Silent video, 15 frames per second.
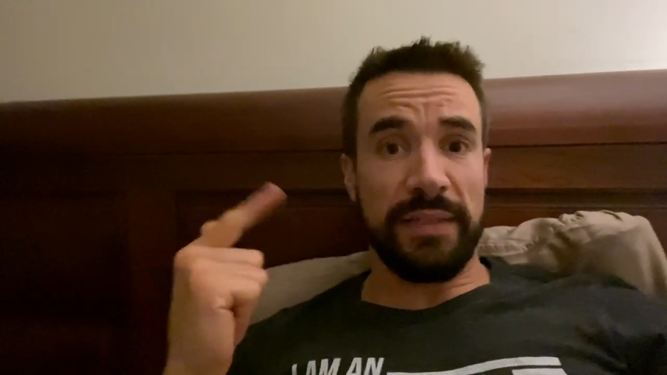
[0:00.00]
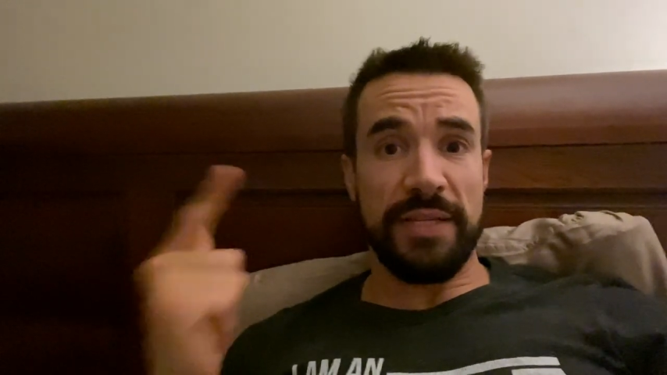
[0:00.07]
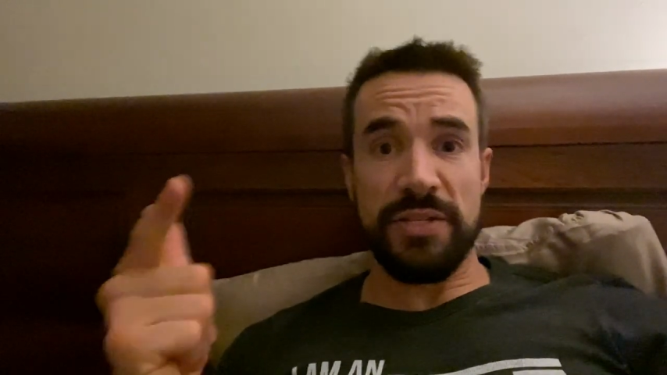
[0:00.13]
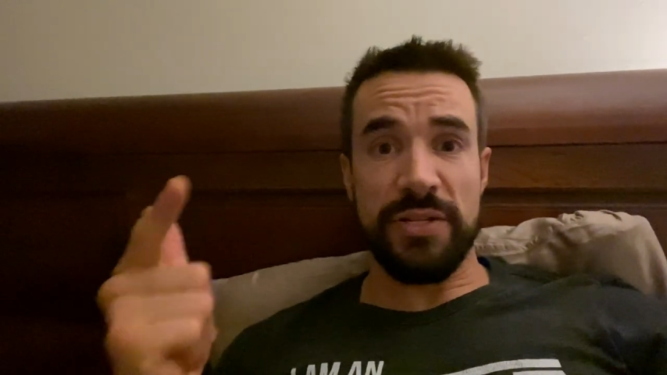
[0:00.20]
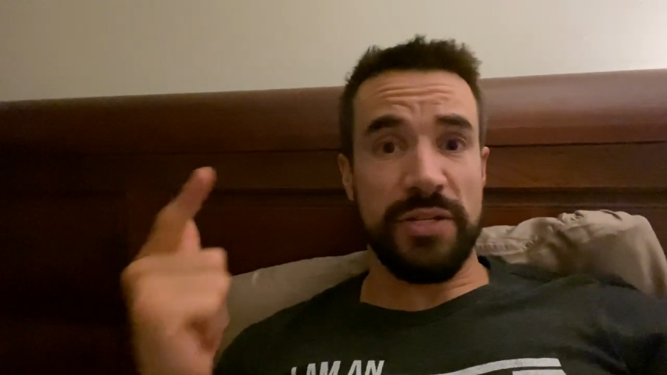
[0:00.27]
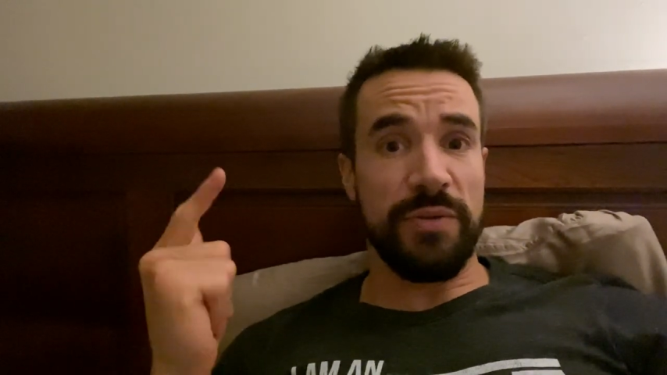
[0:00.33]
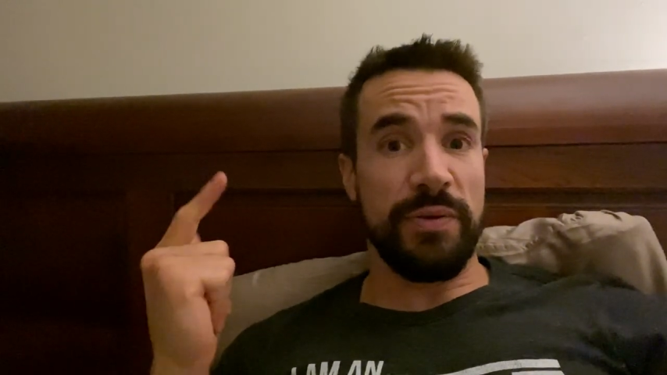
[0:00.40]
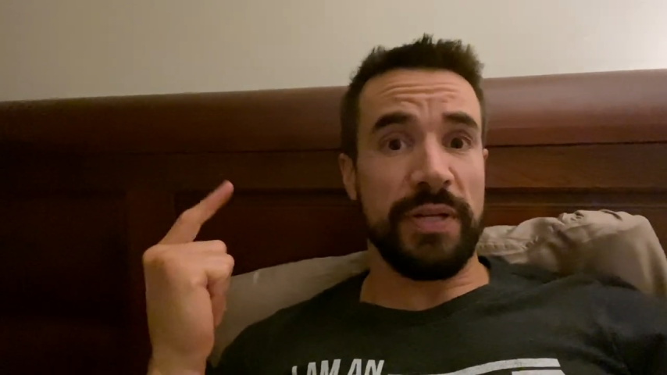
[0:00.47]

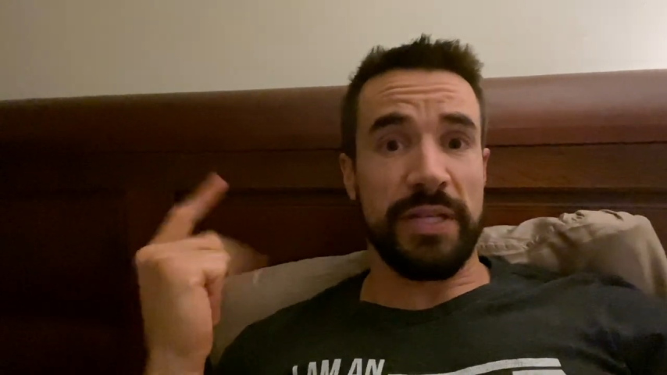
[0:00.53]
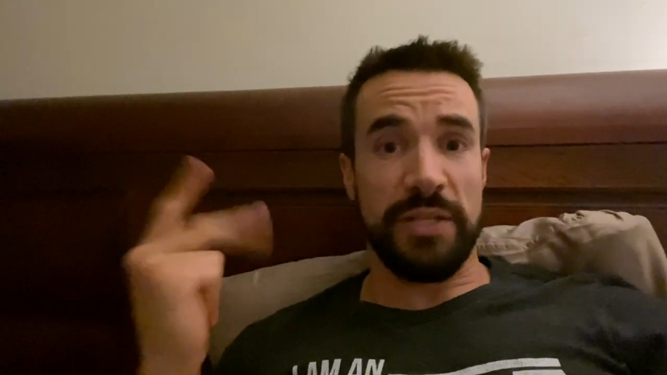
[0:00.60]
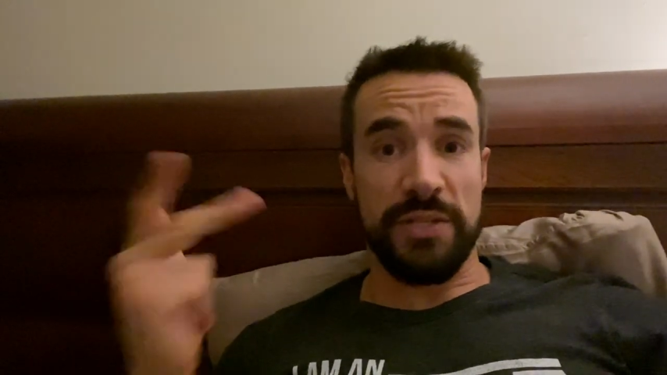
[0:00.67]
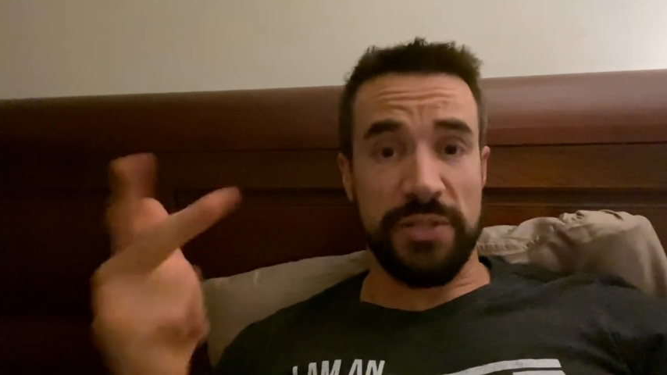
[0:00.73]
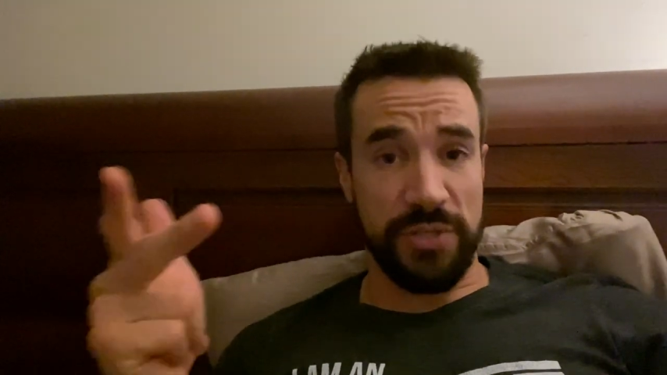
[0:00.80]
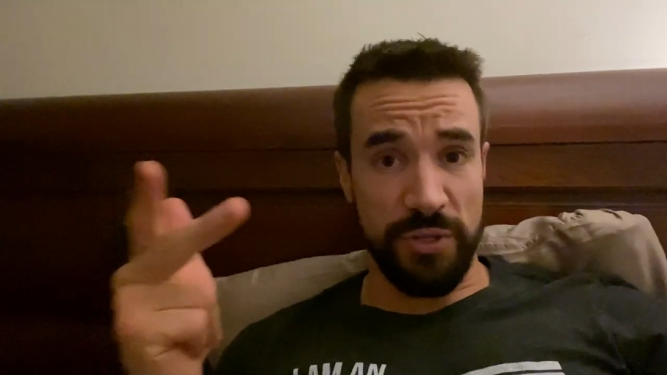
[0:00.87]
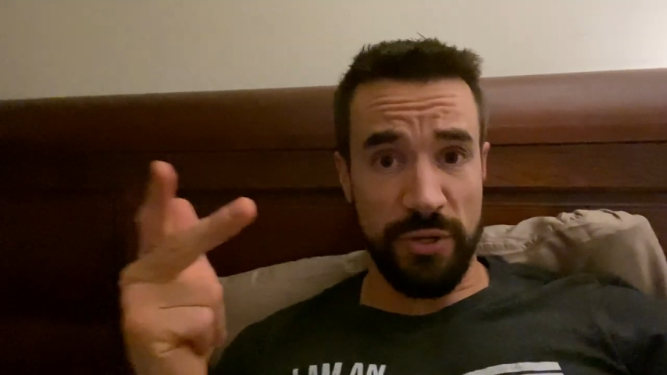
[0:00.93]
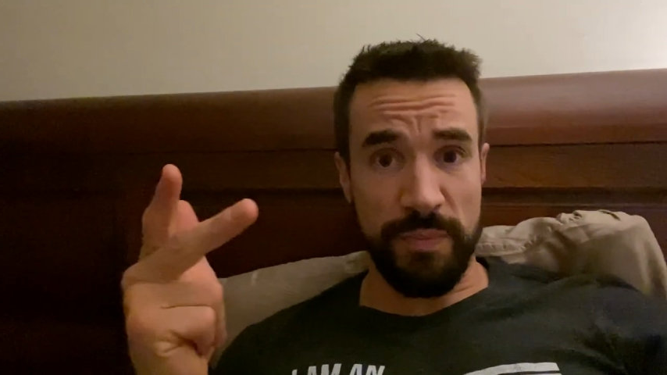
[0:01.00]
listen to it,
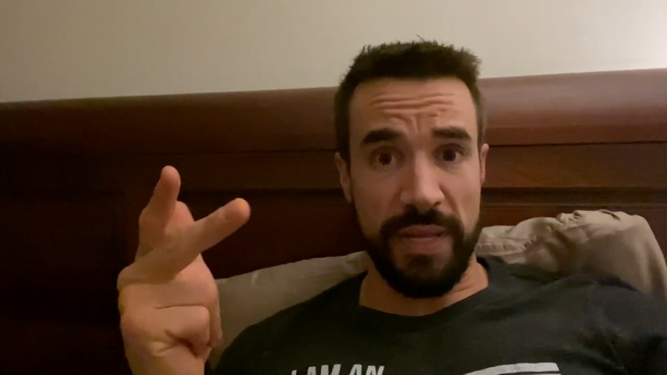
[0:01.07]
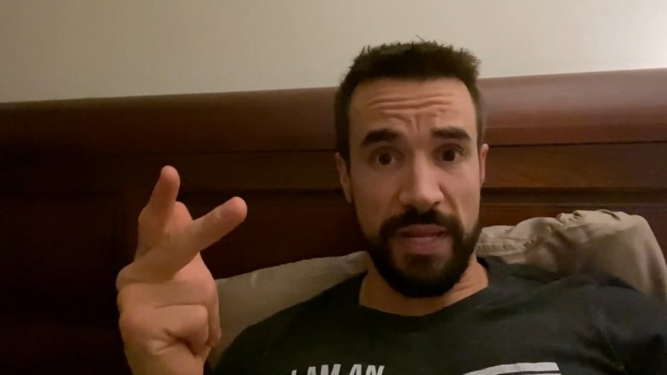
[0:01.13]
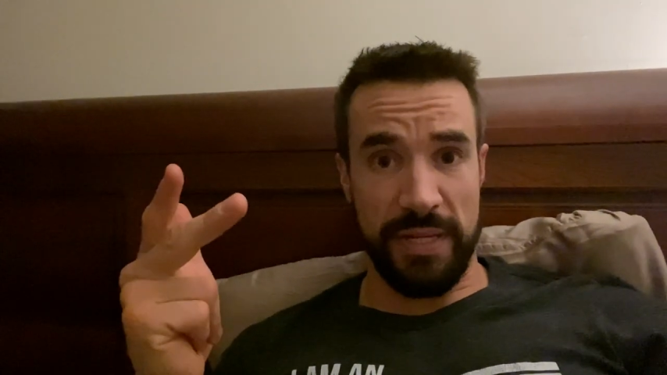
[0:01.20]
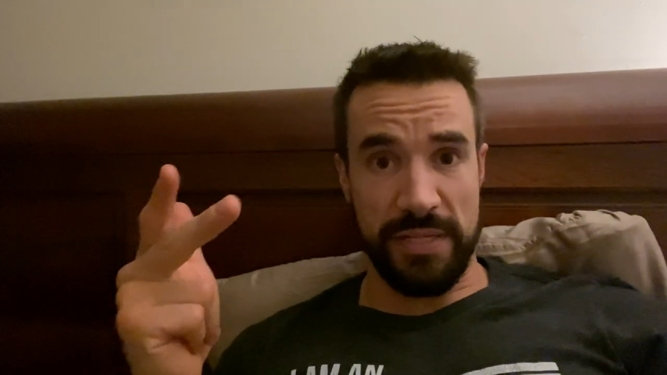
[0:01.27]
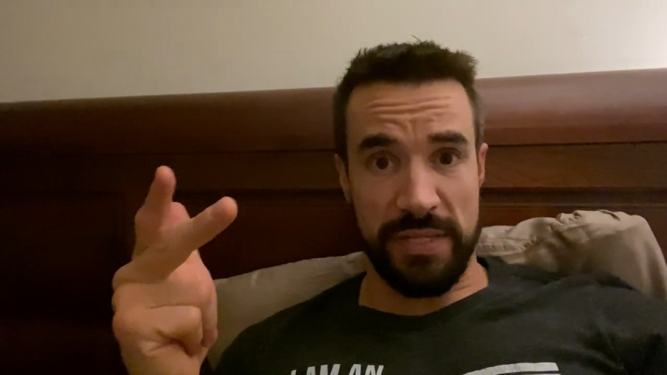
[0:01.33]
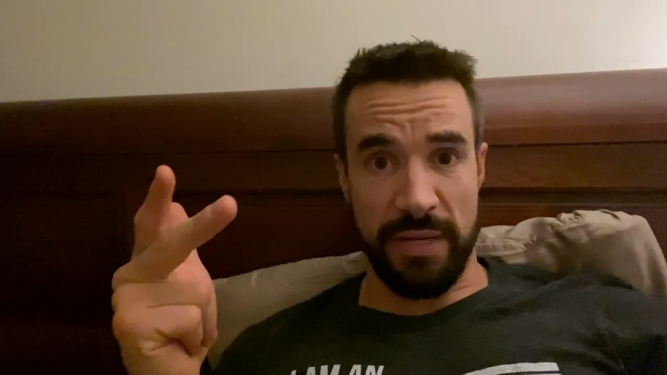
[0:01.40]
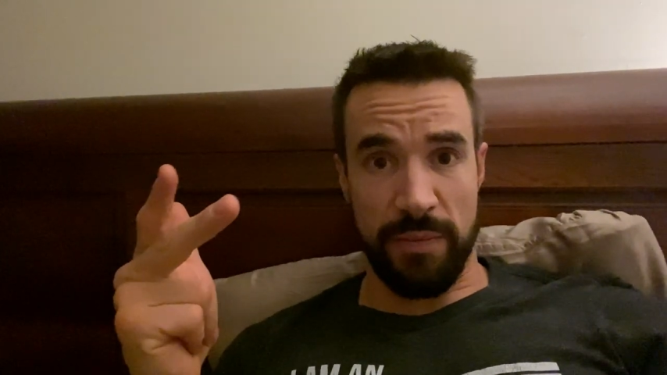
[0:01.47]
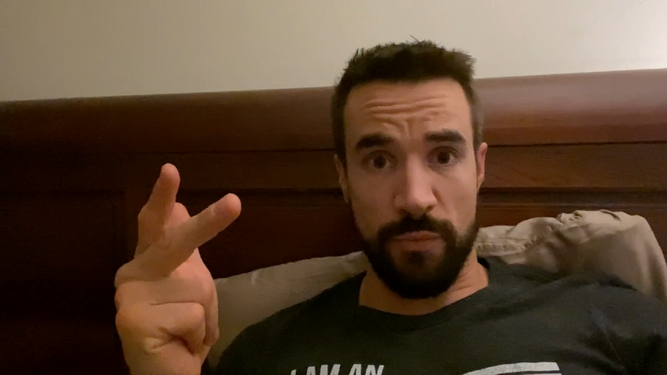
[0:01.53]
consume it in
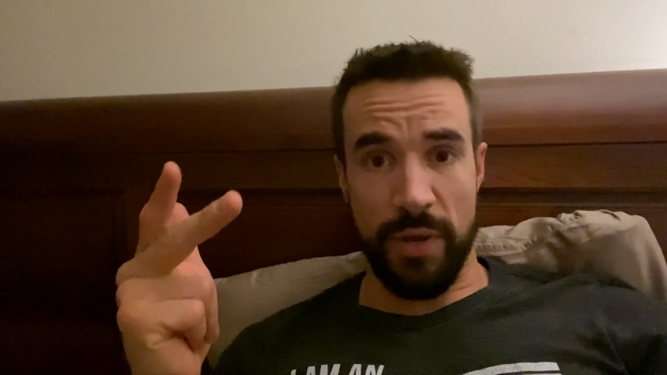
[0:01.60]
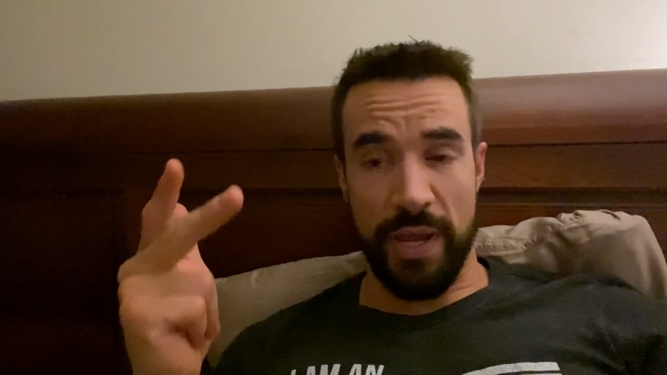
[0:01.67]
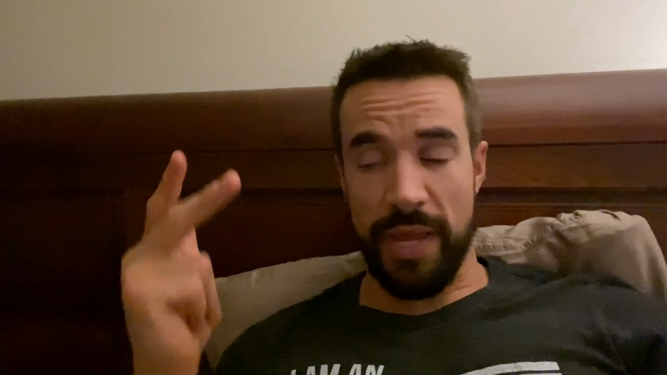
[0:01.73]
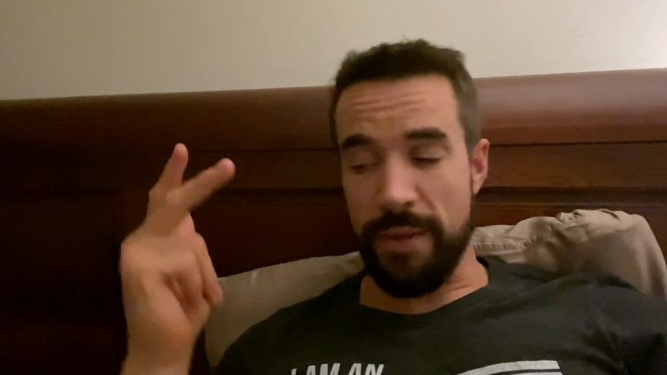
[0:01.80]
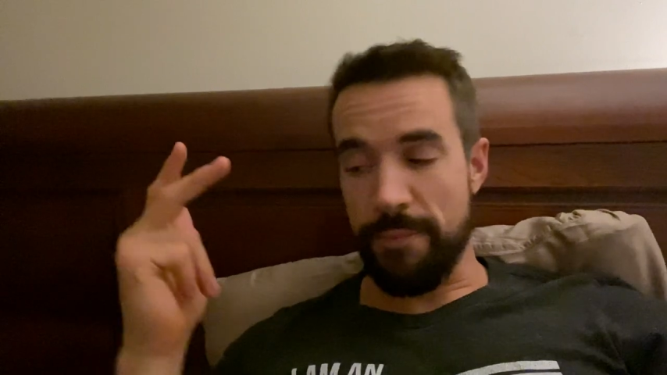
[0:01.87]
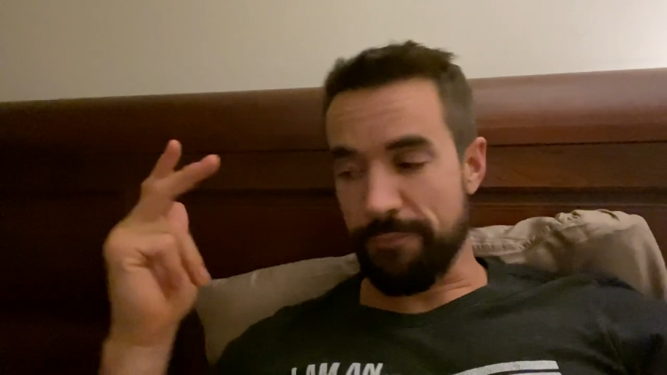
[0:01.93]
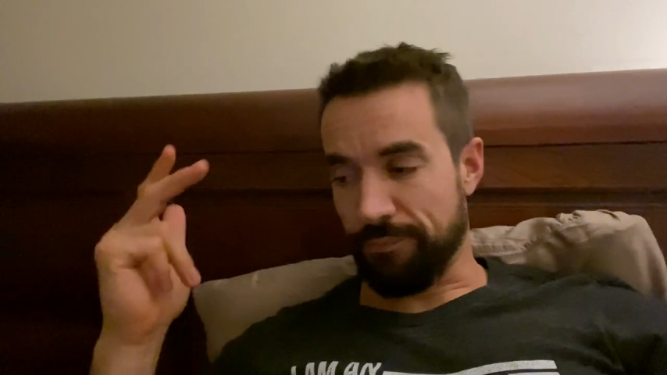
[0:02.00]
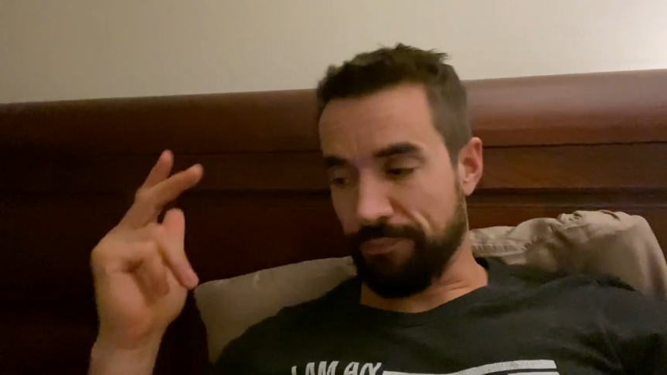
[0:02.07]
some
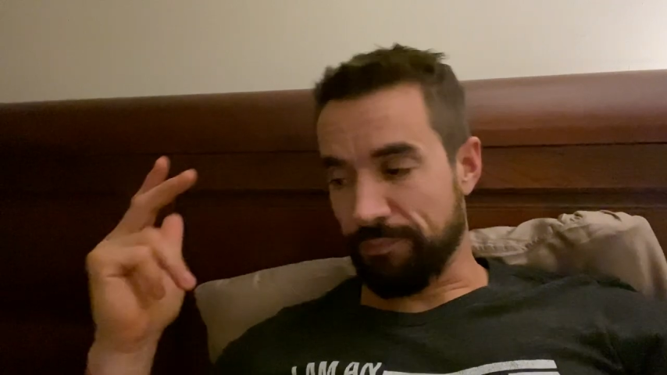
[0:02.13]
way,